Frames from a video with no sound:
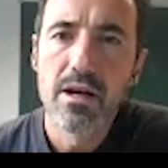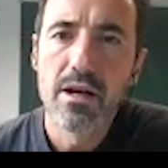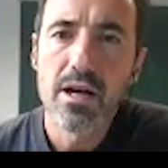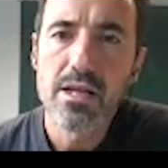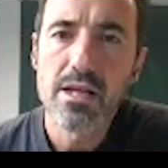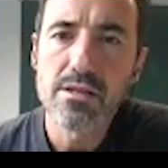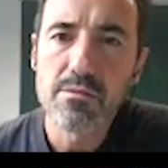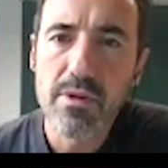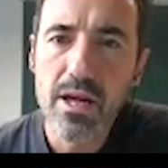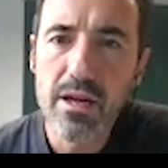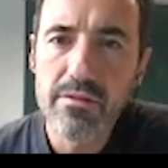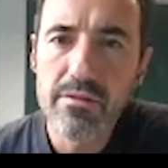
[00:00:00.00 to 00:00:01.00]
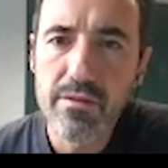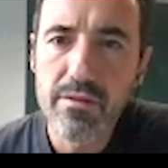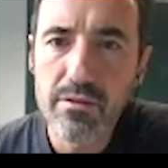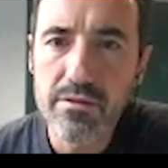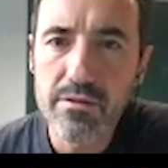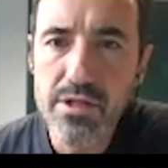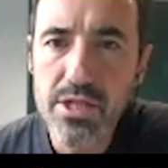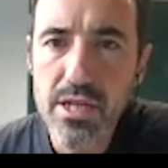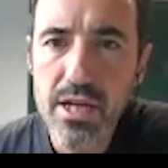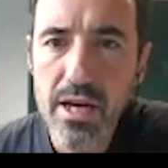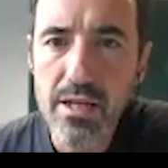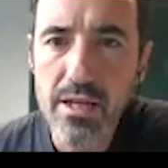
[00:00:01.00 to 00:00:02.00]
as an F of
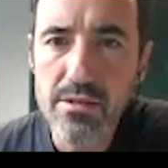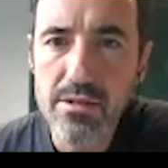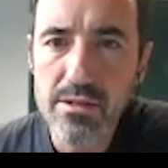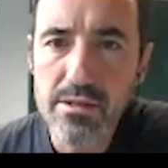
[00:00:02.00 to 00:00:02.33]
Gx.